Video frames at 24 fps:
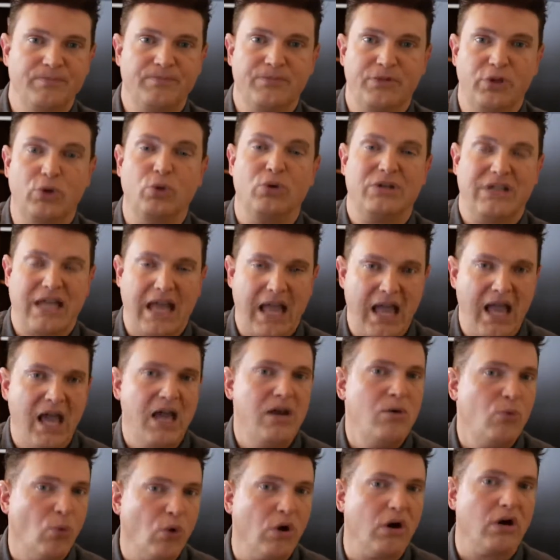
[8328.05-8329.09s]
You
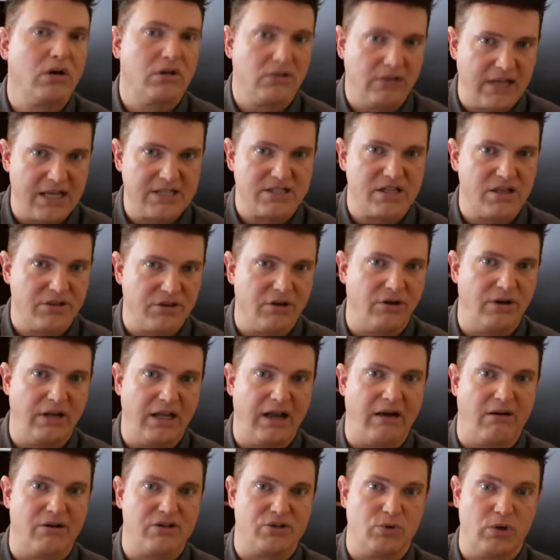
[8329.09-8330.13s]
can work less than 30
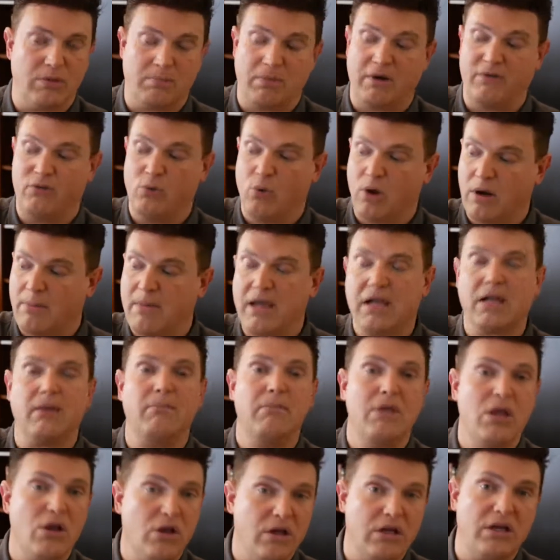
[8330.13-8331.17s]
hours a week, but if you want to make $1
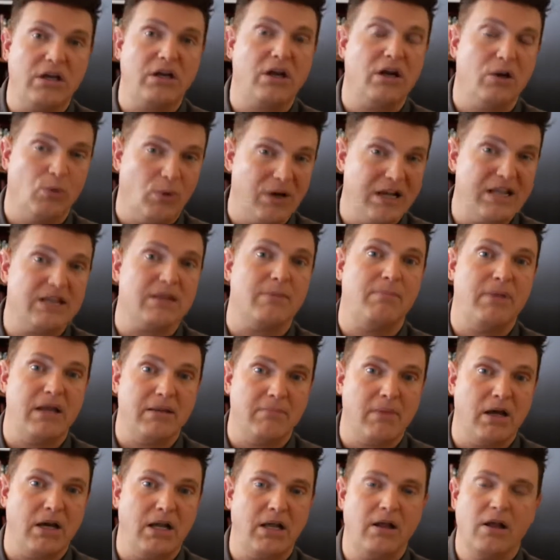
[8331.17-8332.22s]
million a year, you want to hit the big
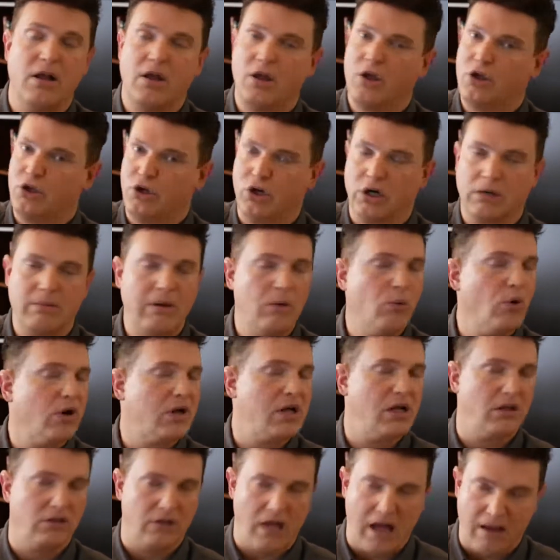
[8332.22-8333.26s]
money, you're going to be
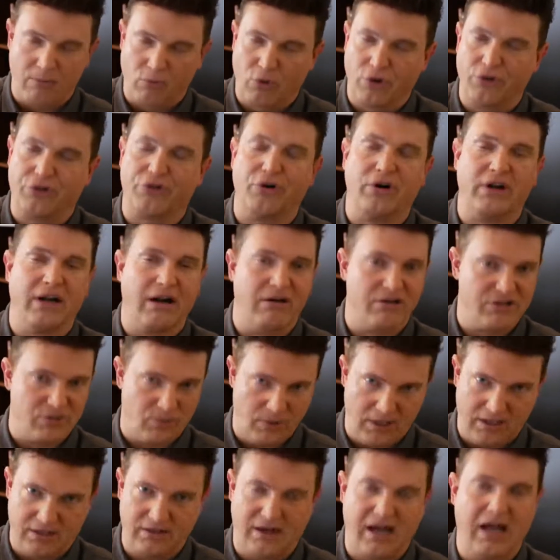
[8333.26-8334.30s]
working a lot more than 30 hours a
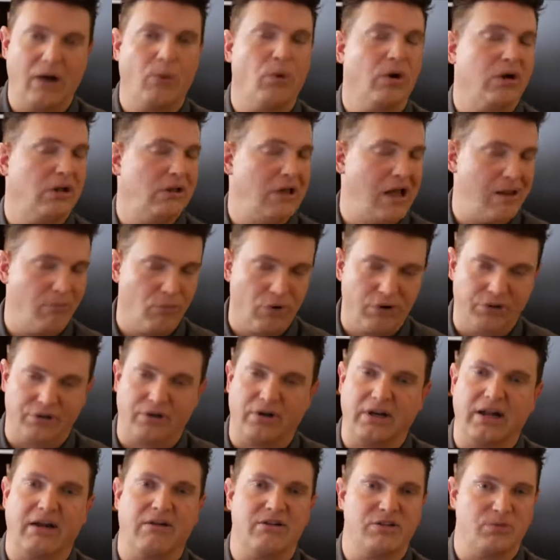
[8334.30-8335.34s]
week. I work a lot more than
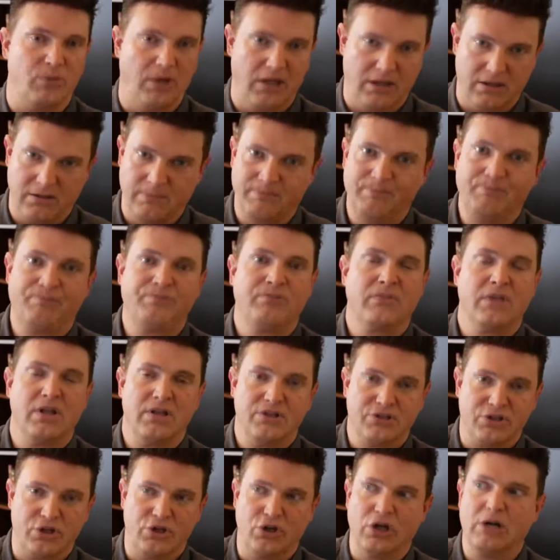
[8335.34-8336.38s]
30 hours a week.
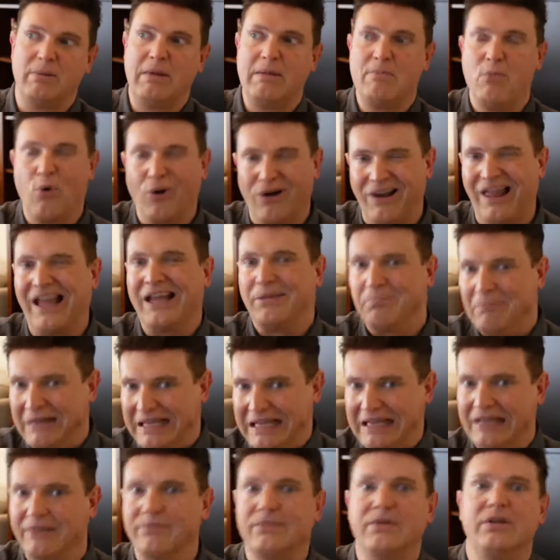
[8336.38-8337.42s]
So you're going to be more like
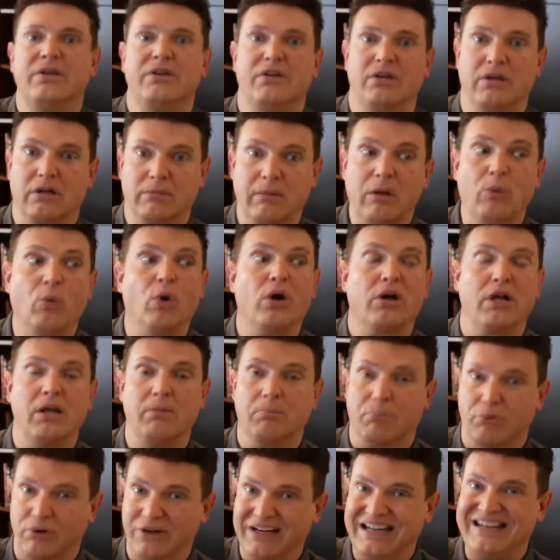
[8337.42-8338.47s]
me. You're going to be working
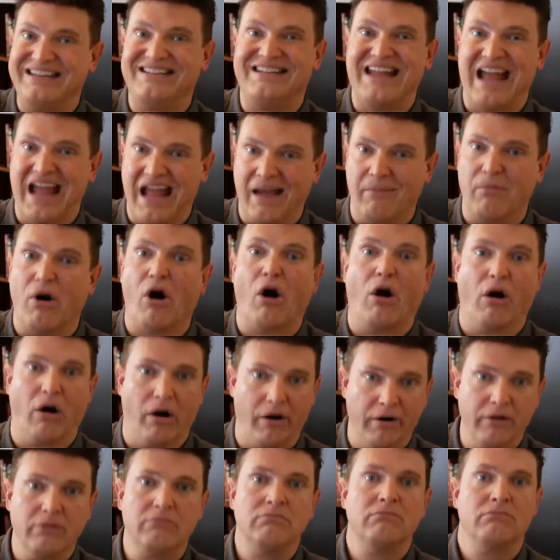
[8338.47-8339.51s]
pretty damn
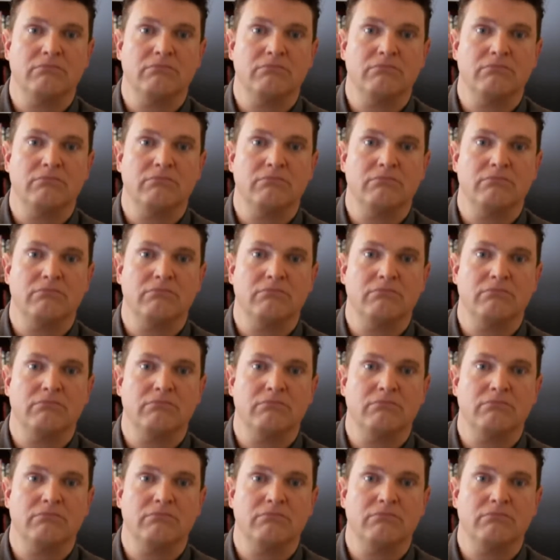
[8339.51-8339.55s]
hard.